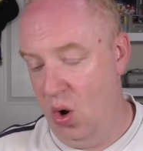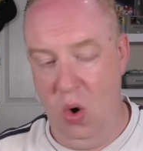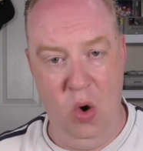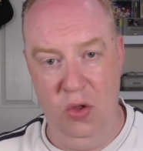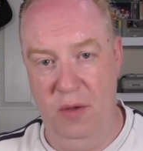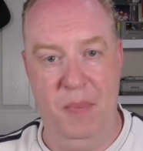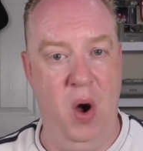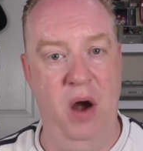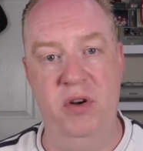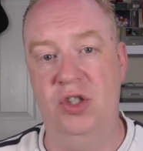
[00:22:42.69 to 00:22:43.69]
or the
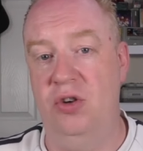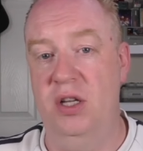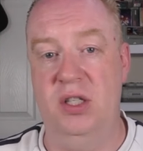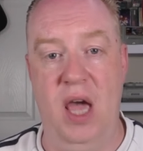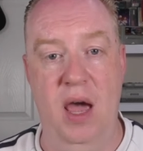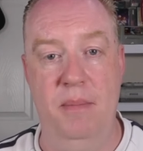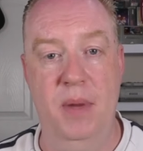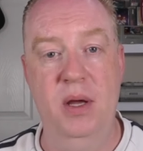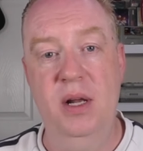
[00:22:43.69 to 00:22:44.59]
buyer is trying to scam.